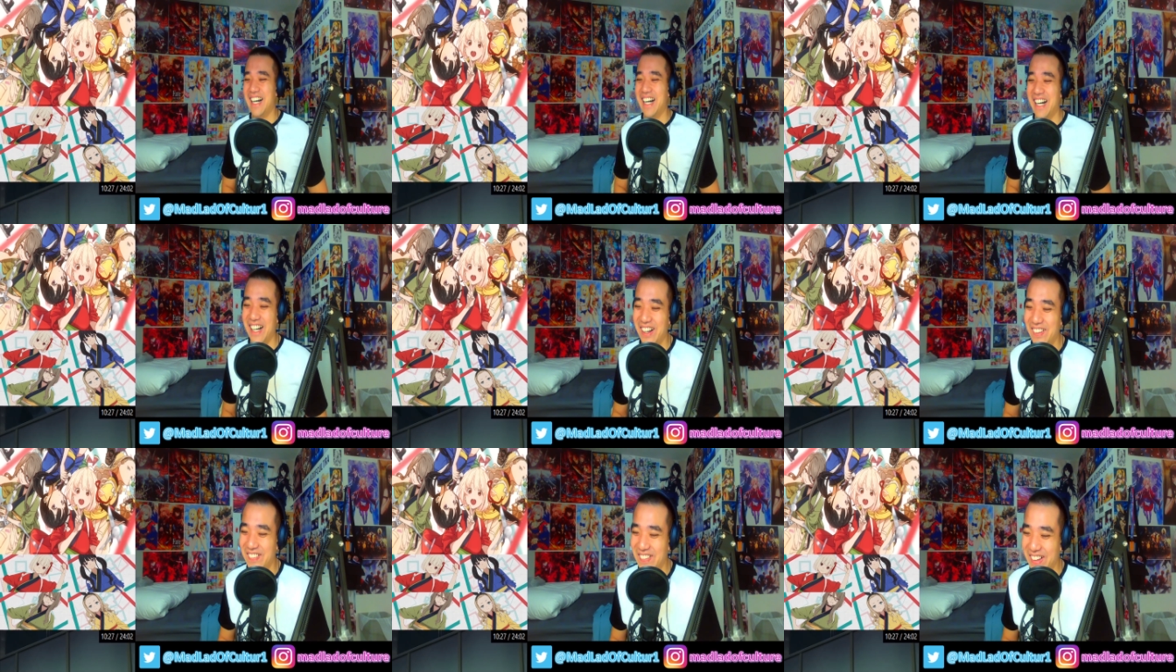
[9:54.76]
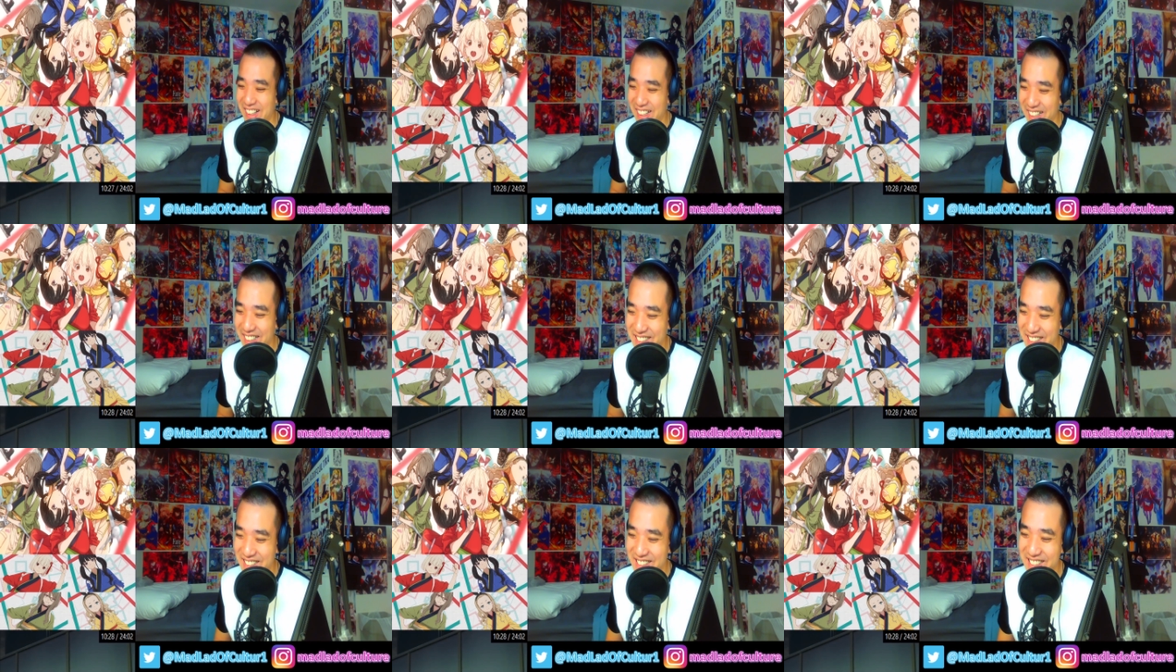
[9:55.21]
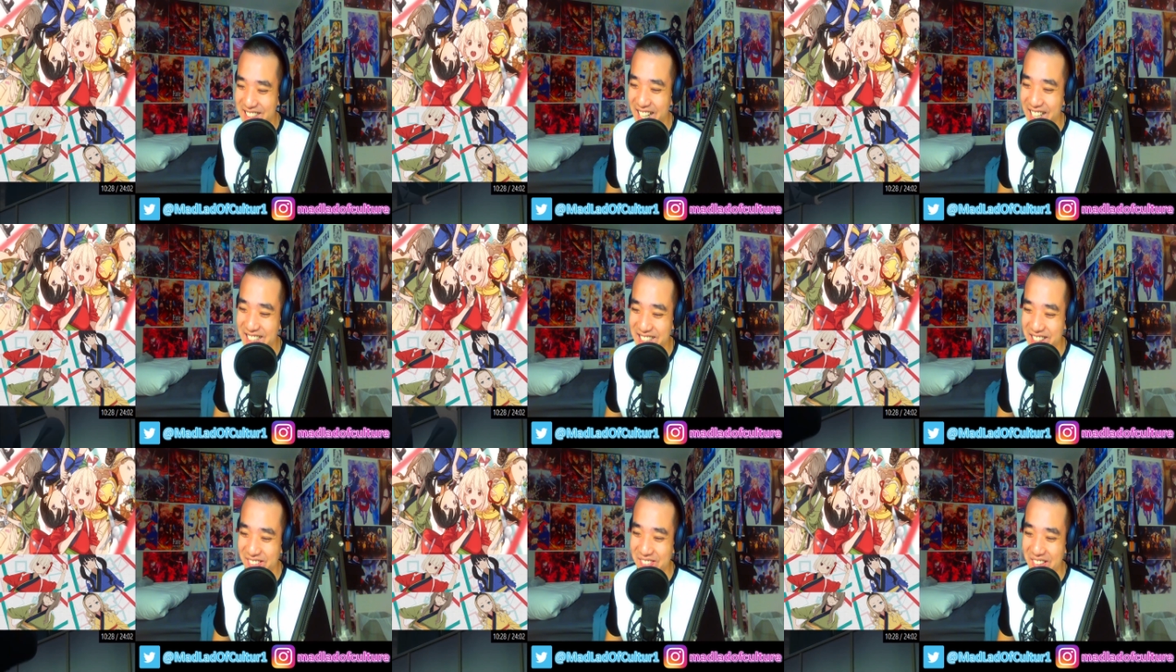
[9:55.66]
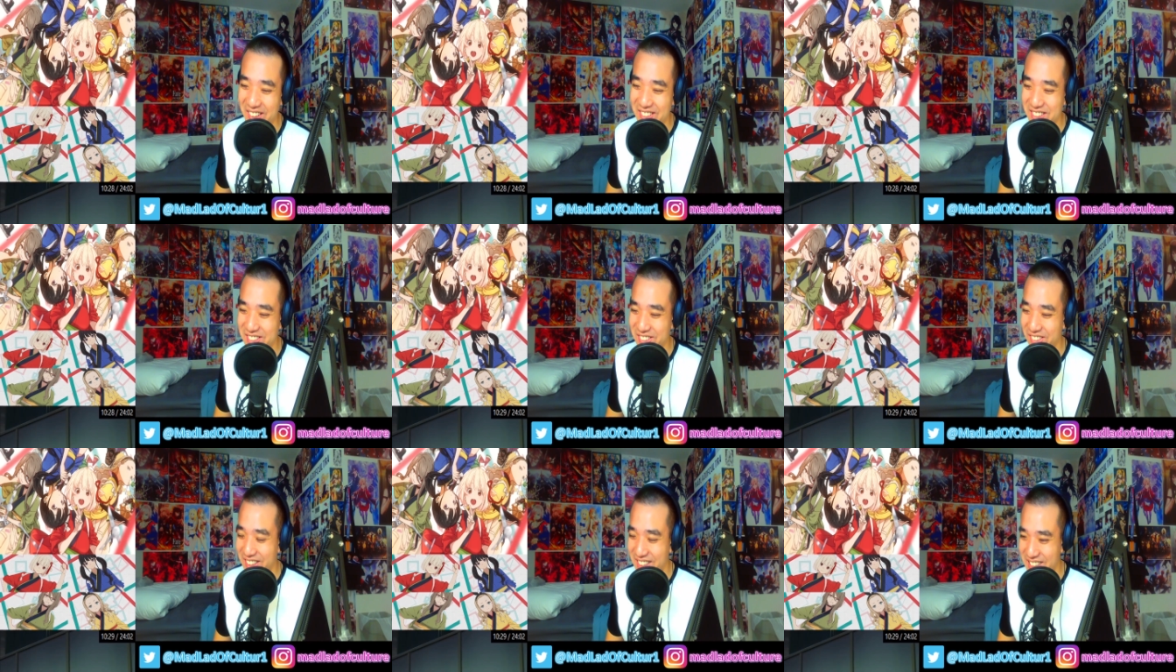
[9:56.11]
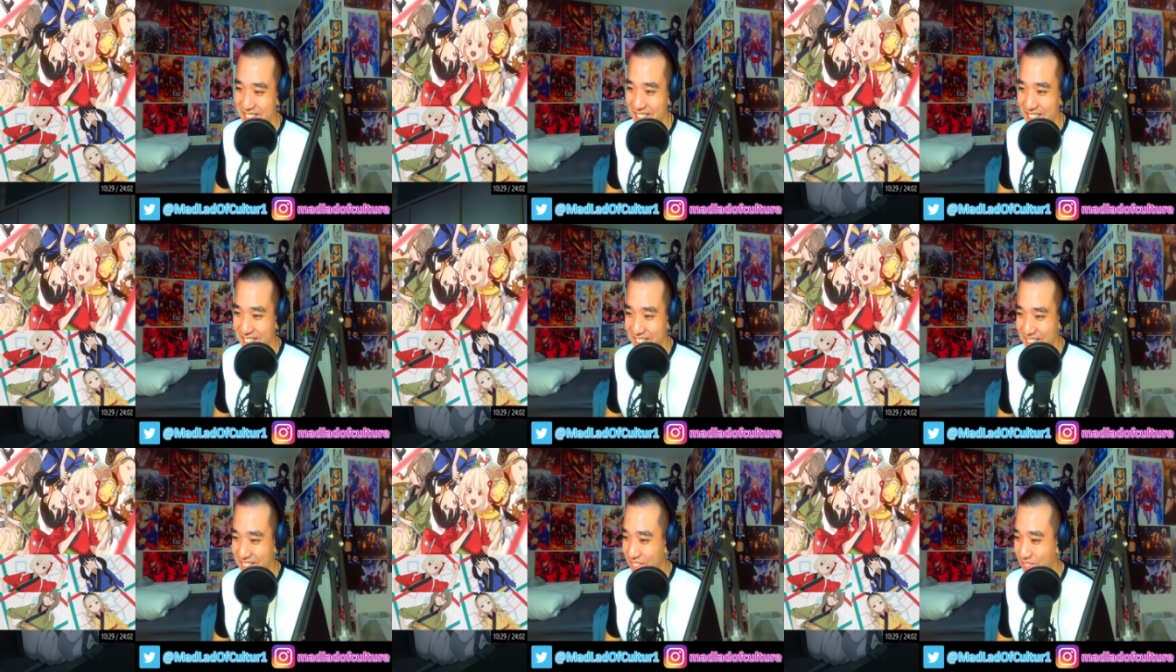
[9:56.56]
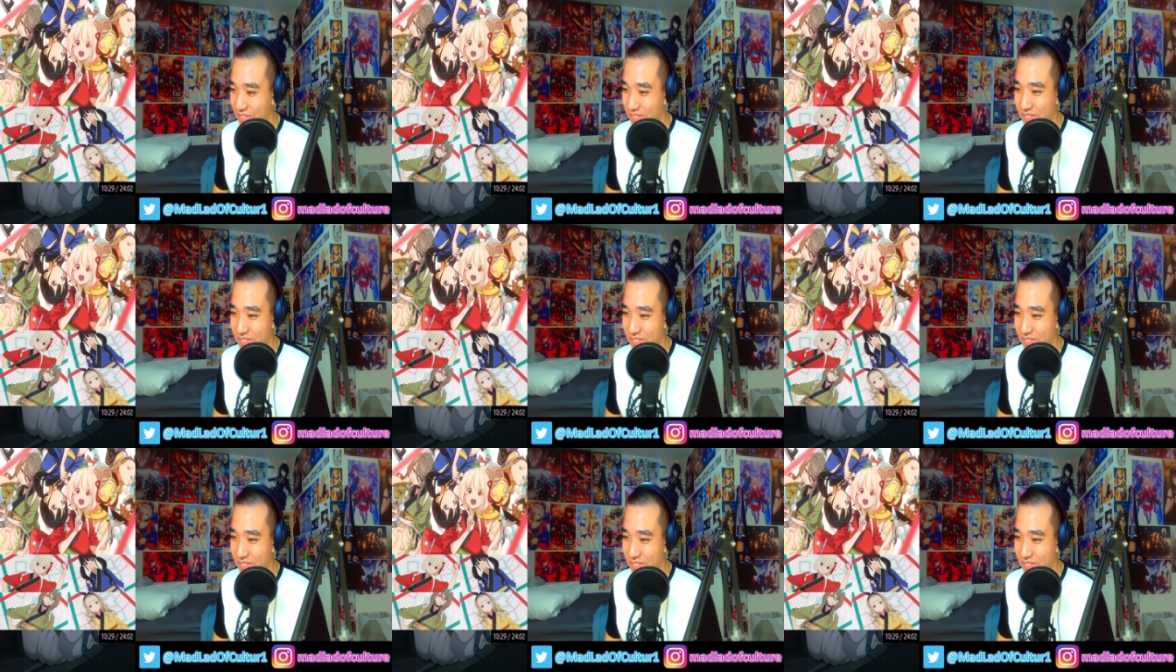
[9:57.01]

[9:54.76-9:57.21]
oh my god, just chased them out so easily.